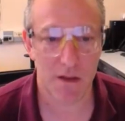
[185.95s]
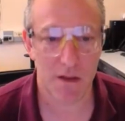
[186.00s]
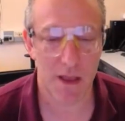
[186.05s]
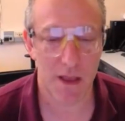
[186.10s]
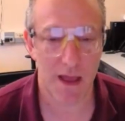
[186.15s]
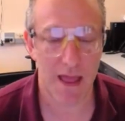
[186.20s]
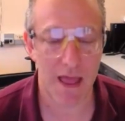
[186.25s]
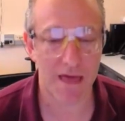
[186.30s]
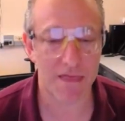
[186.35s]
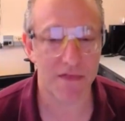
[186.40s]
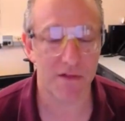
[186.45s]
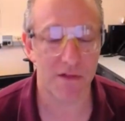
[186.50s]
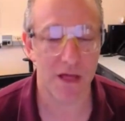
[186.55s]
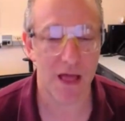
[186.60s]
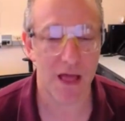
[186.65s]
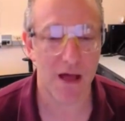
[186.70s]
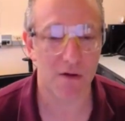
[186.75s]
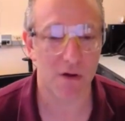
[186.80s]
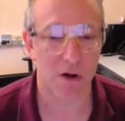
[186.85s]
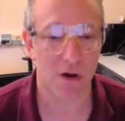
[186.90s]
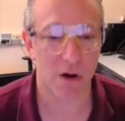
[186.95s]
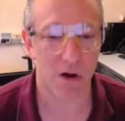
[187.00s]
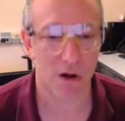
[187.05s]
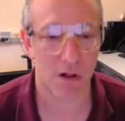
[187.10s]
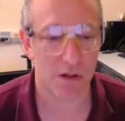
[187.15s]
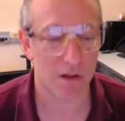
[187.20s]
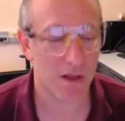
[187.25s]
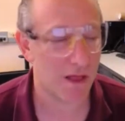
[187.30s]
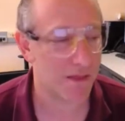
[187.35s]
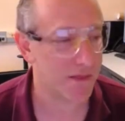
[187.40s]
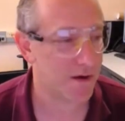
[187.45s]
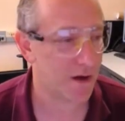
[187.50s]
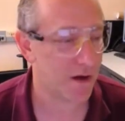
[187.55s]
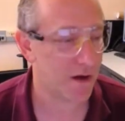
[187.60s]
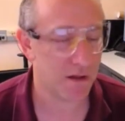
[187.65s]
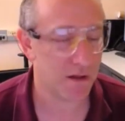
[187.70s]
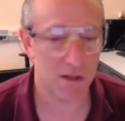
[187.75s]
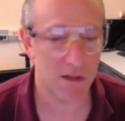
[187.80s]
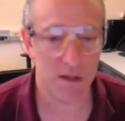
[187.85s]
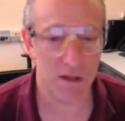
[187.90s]
Yeah, ethyl alcohol,
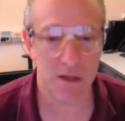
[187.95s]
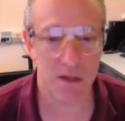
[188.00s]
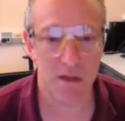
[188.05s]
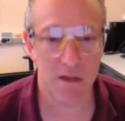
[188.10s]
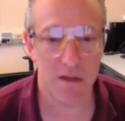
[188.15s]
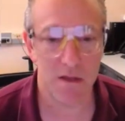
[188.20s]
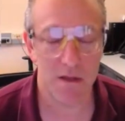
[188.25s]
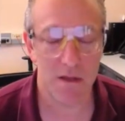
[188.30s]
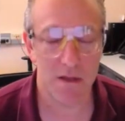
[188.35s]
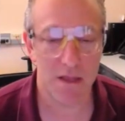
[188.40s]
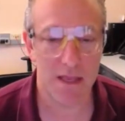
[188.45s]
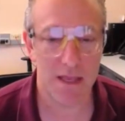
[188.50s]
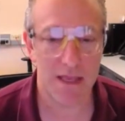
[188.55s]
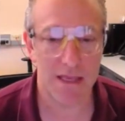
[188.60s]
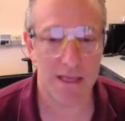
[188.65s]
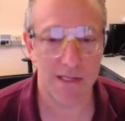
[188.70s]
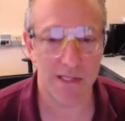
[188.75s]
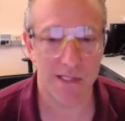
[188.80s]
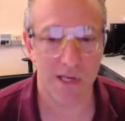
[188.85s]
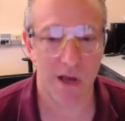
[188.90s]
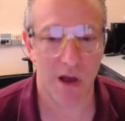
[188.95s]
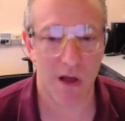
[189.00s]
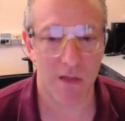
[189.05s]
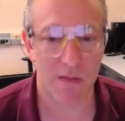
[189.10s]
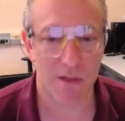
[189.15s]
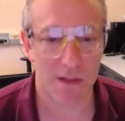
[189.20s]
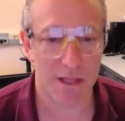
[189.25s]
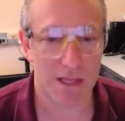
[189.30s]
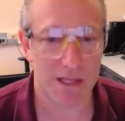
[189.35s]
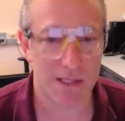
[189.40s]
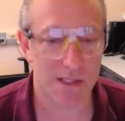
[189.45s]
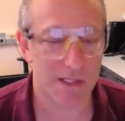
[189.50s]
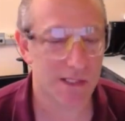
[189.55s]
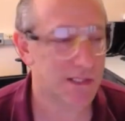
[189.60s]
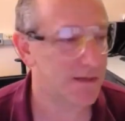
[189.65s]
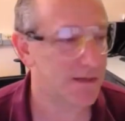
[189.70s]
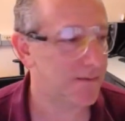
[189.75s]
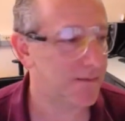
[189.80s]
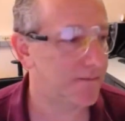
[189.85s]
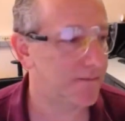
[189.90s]
ethanol, is on the
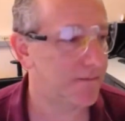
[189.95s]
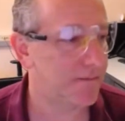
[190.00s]
list.